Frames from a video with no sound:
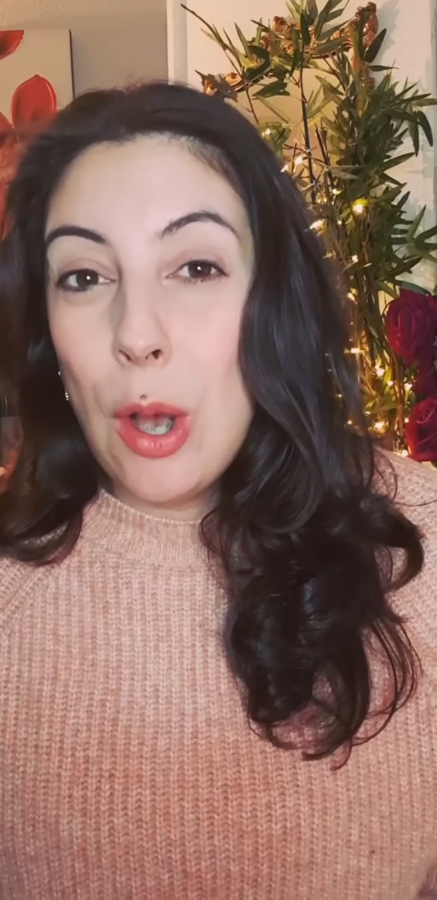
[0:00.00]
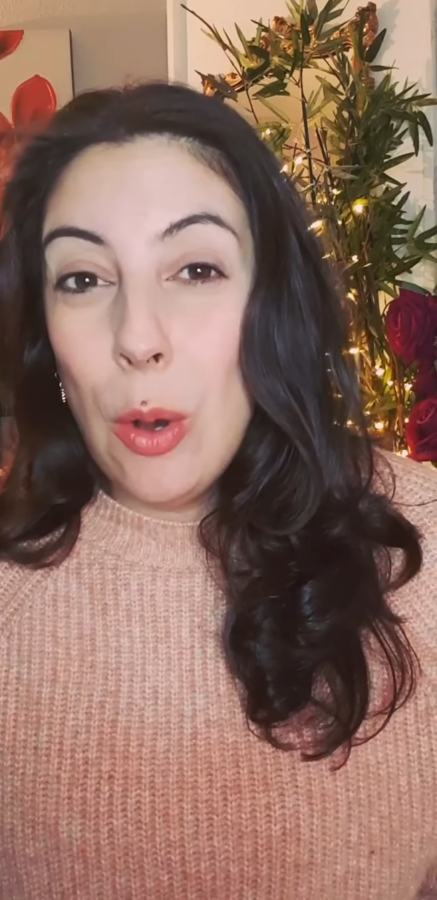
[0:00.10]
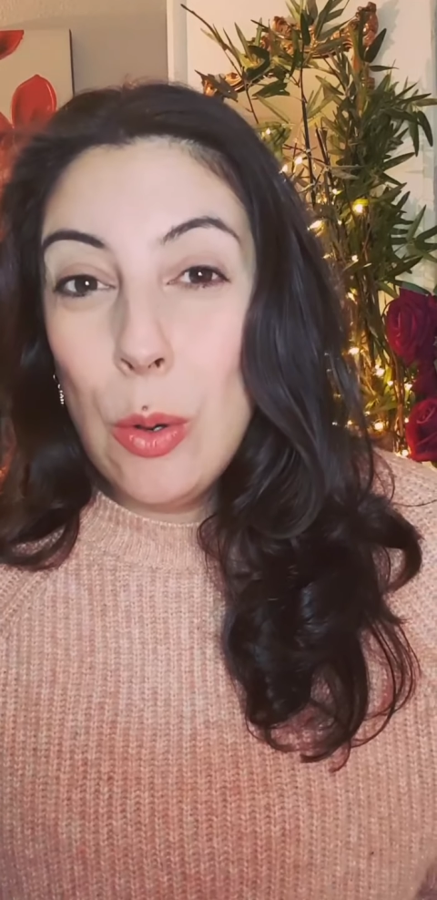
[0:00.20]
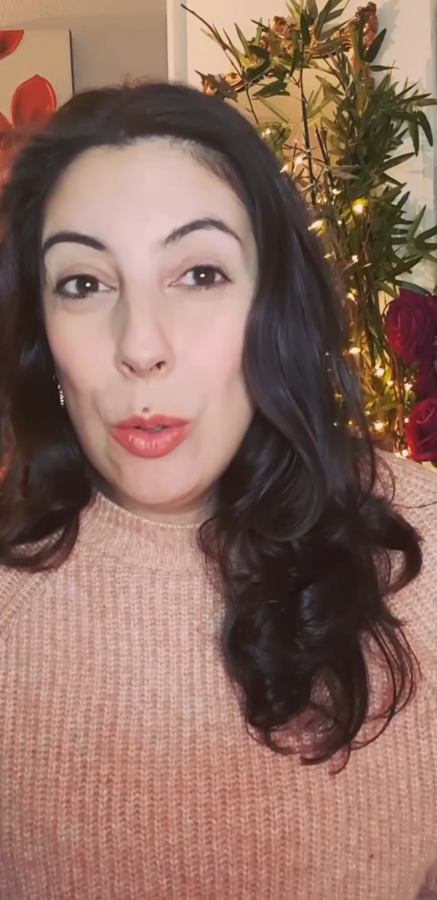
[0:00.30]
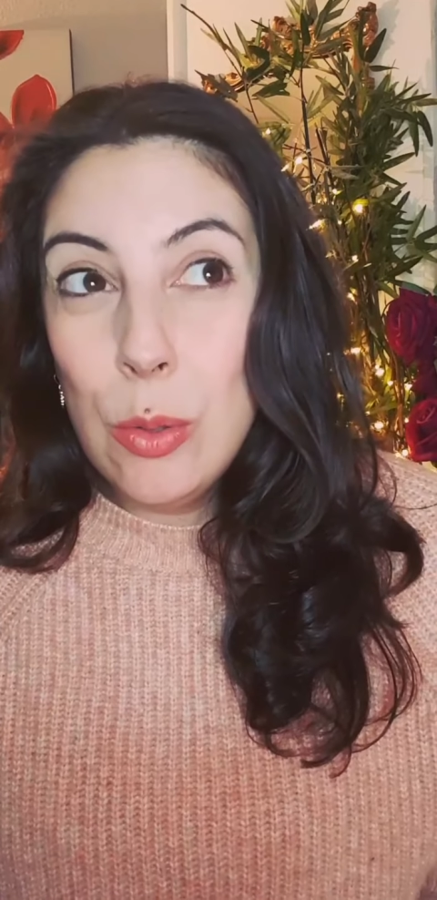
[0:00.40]

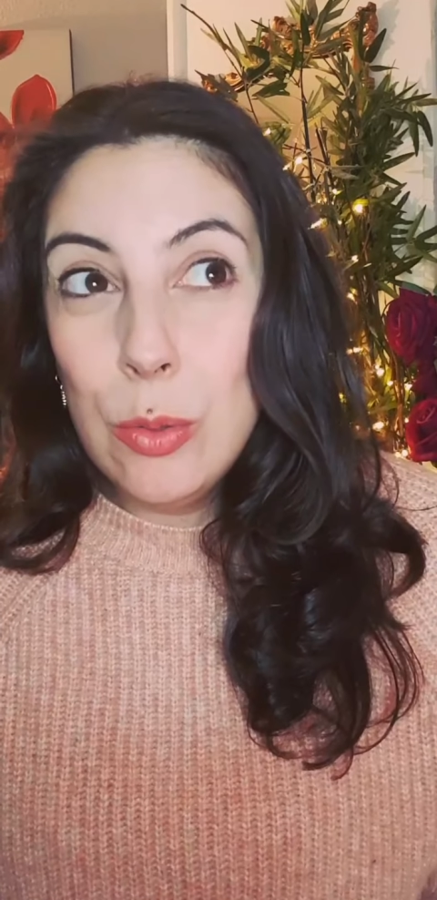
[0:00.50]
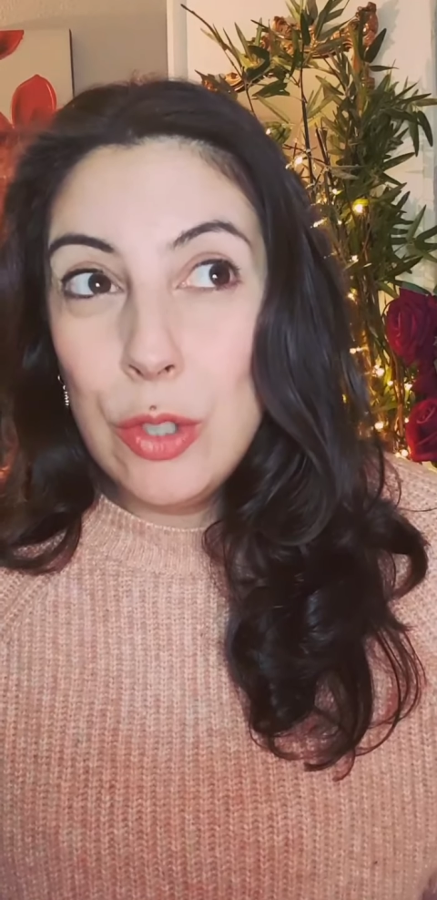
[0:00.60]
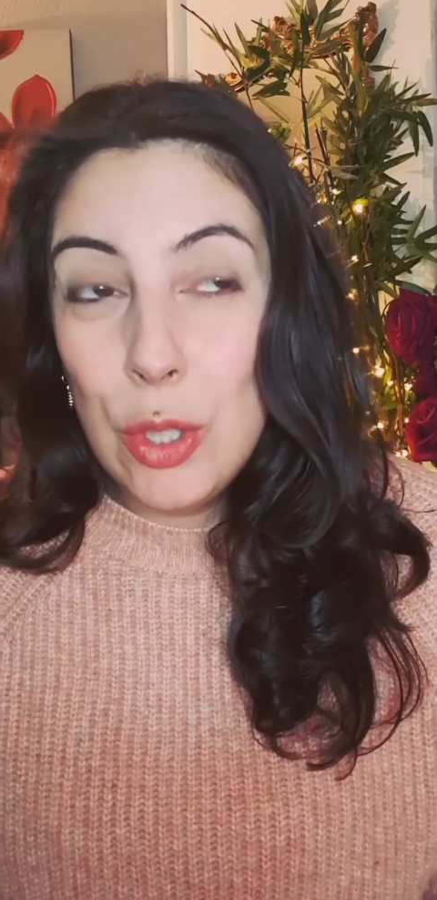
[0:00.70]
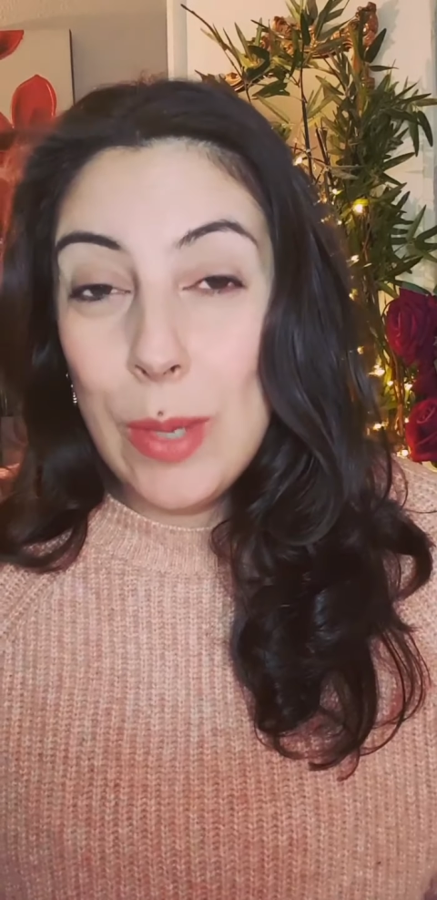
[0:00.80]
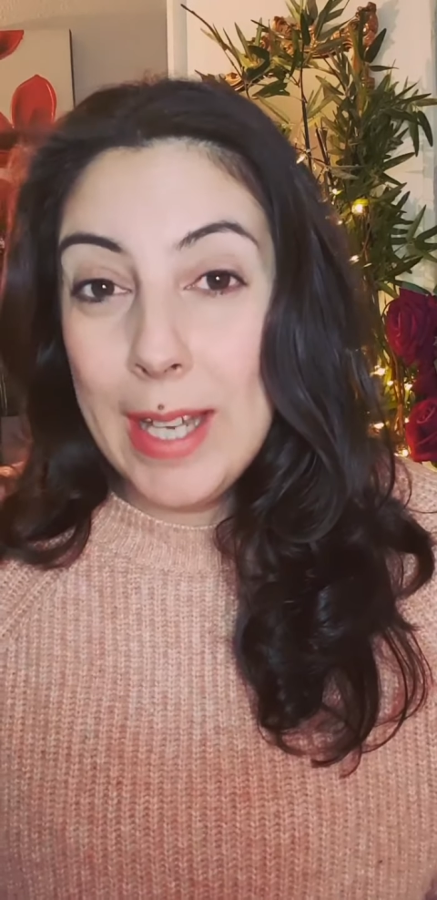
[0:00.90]
whole
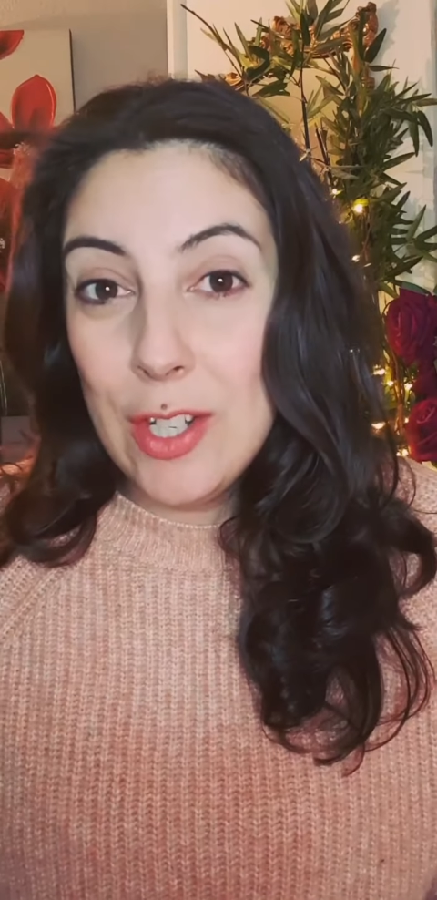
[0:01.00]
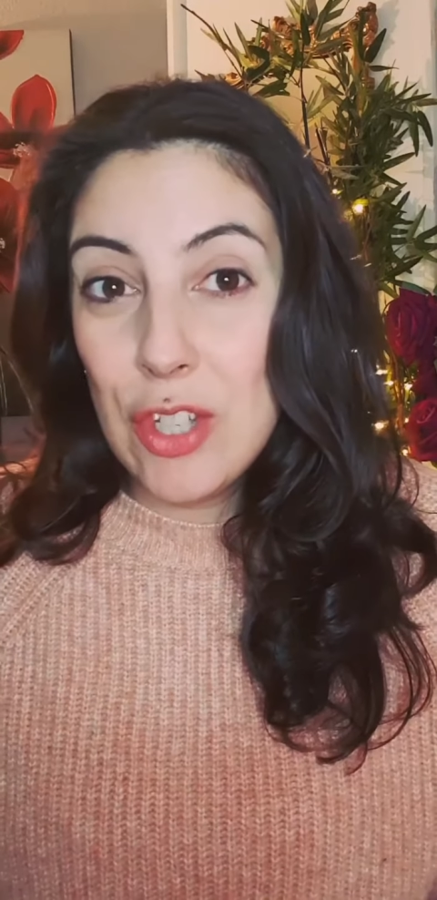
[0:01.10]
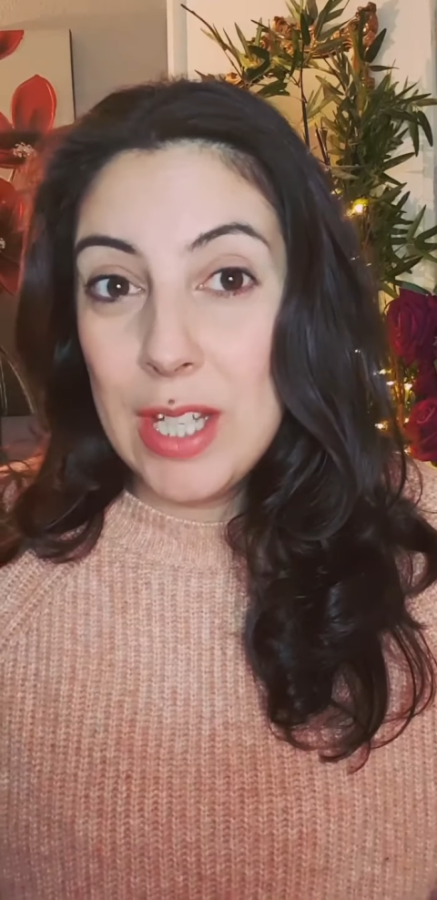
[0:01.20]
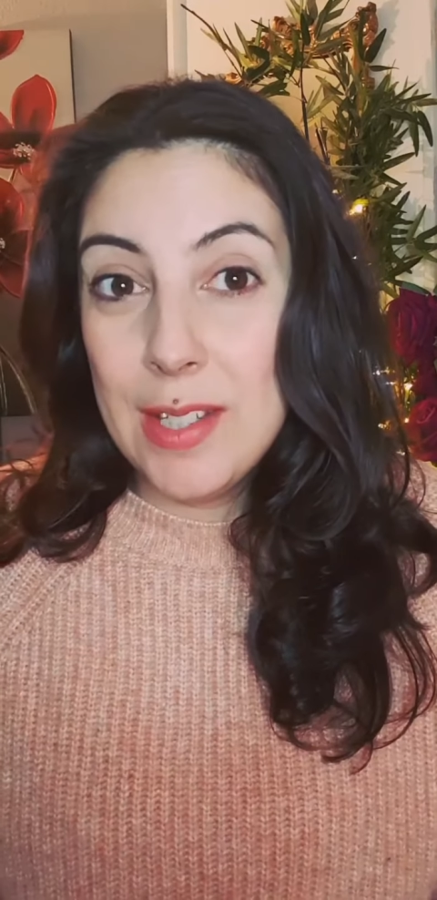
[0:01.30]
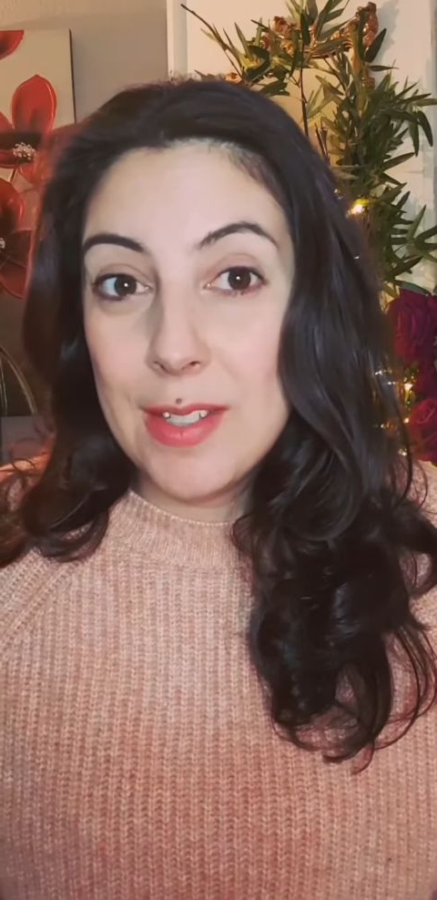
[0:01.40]
new
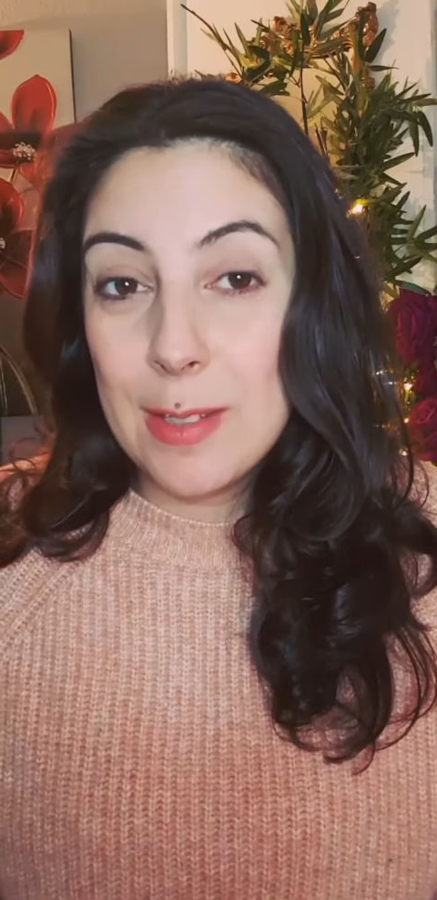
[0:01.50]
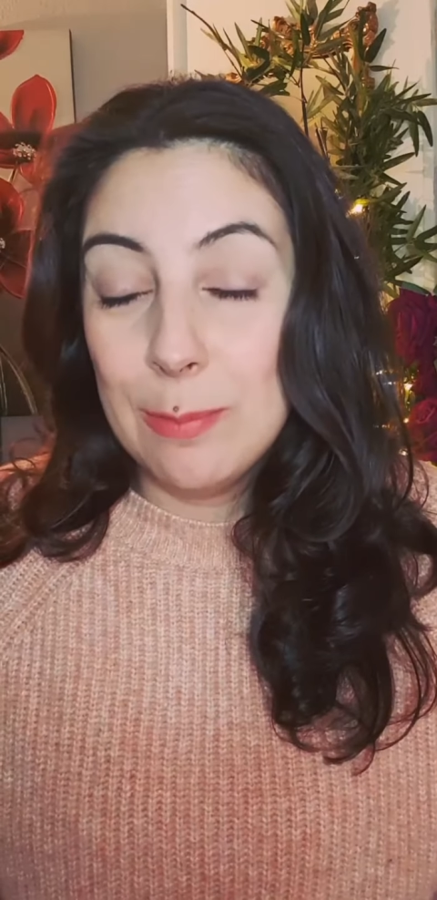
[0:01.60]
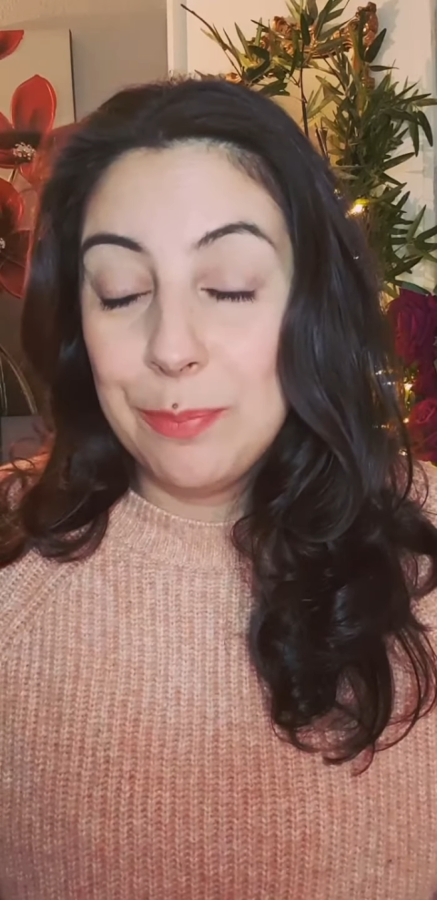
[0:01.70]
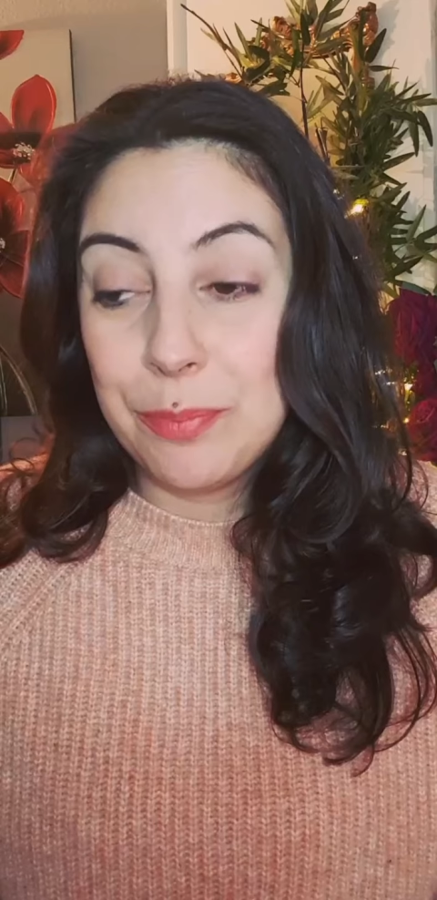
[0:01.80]
energies.